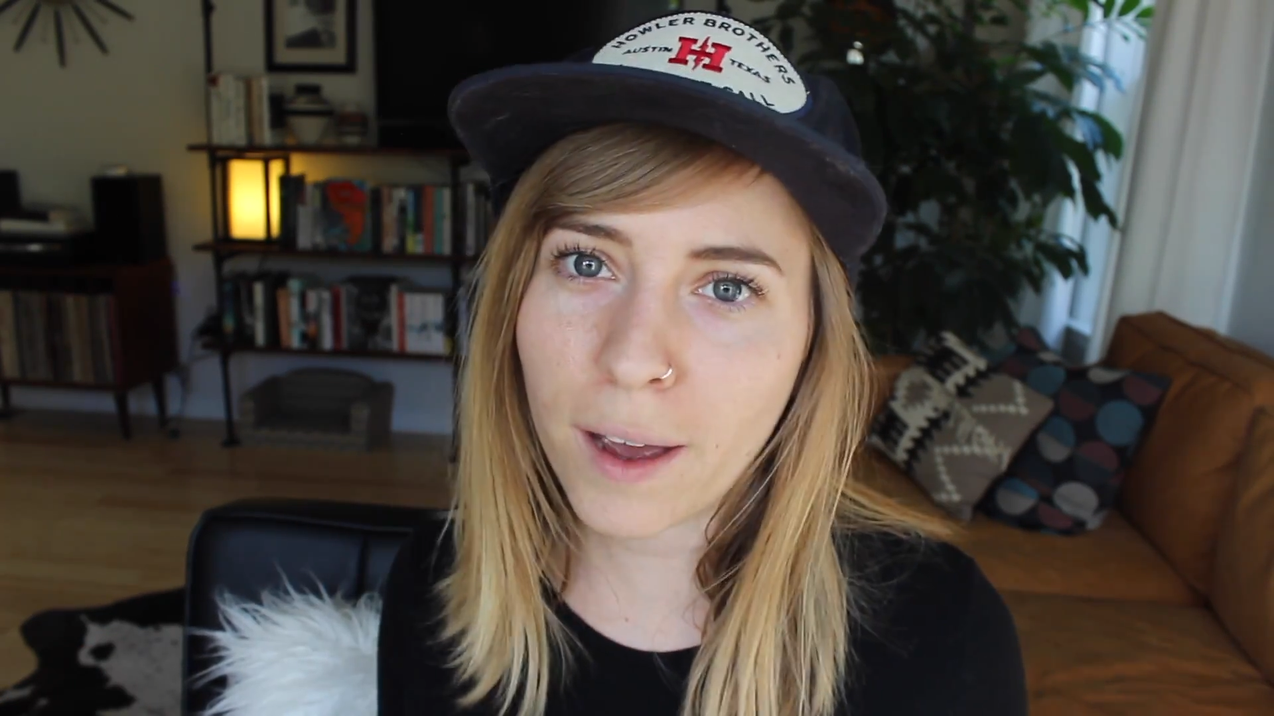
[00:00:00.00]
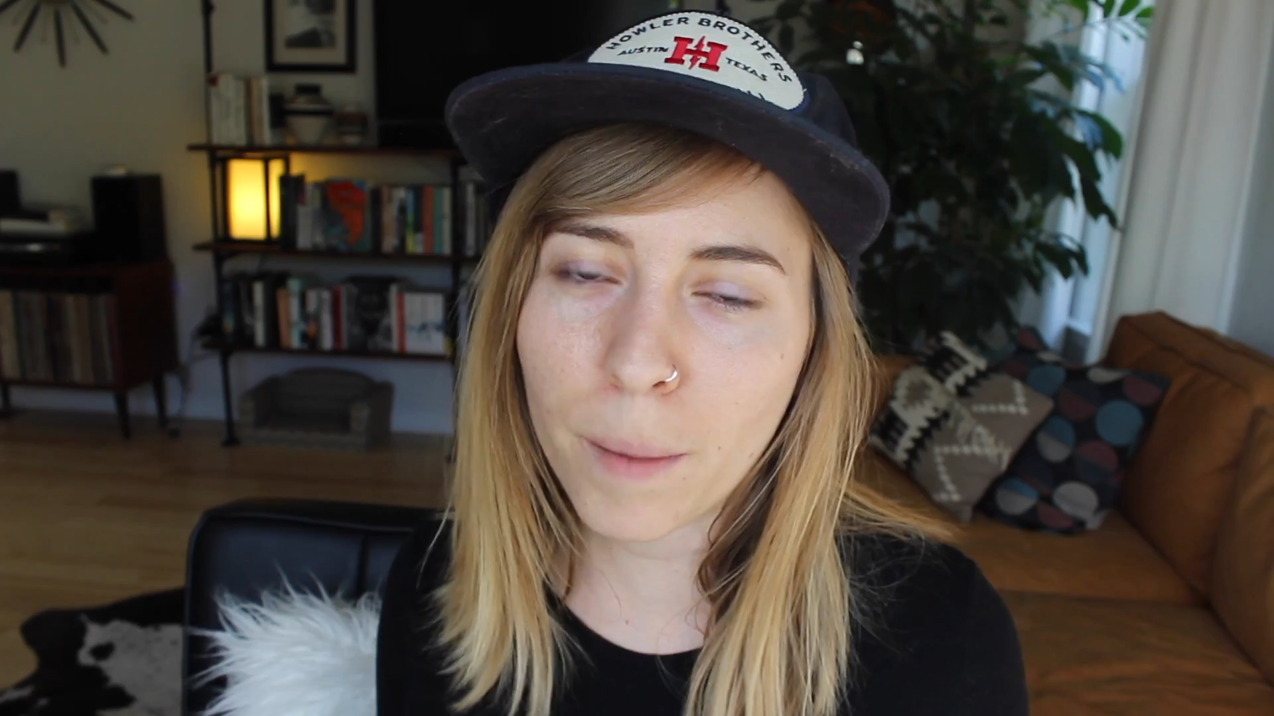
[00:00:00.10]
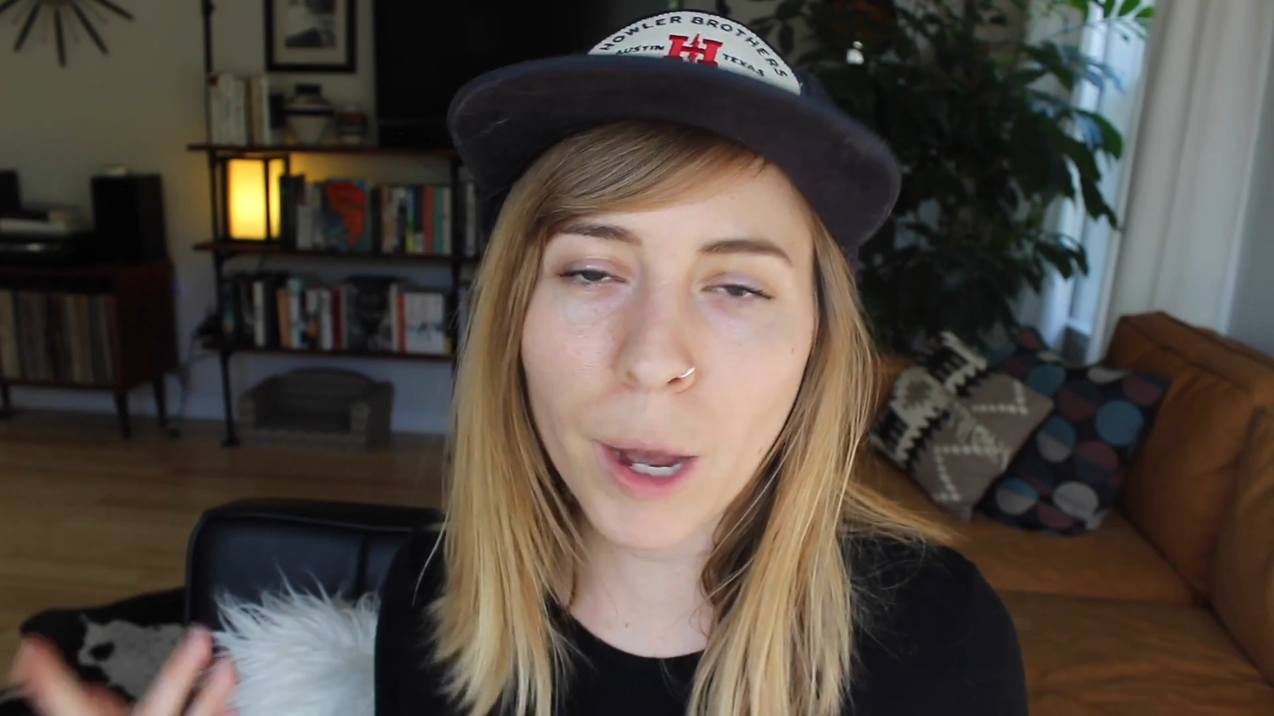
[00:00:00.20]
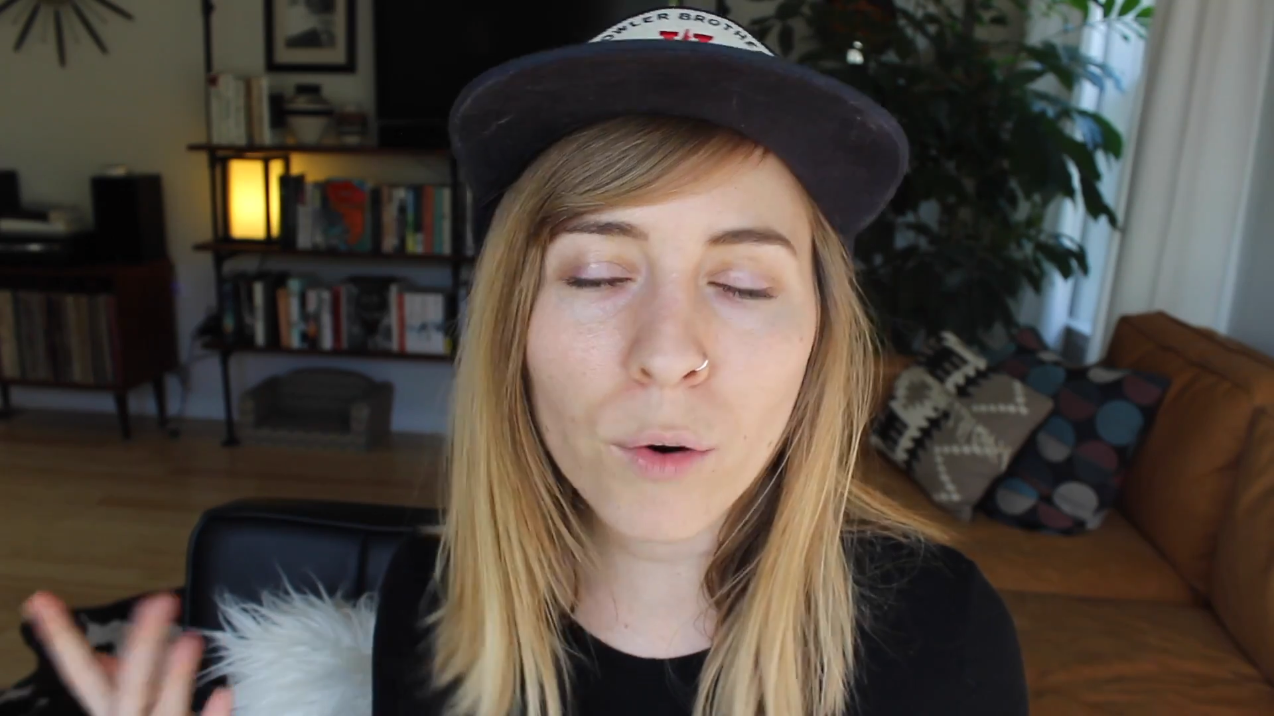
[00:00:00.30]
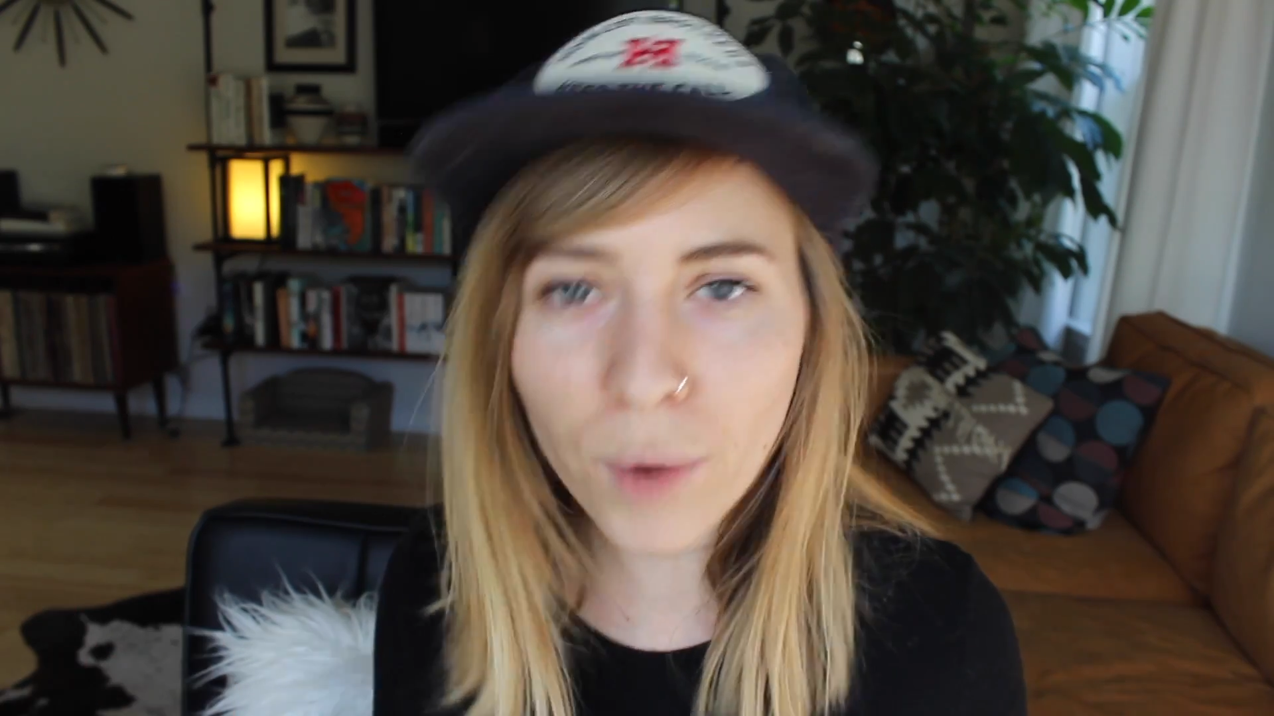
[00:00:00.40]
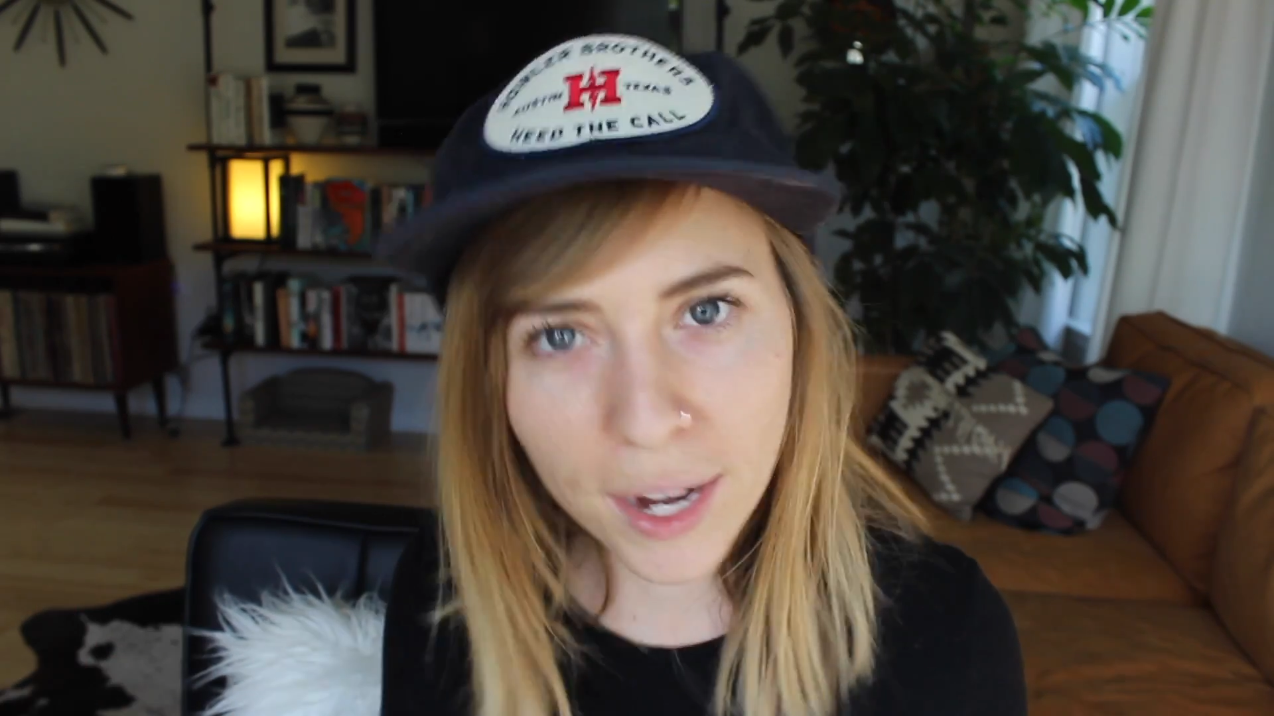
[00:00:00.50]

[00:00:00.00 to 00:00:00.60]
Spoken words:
about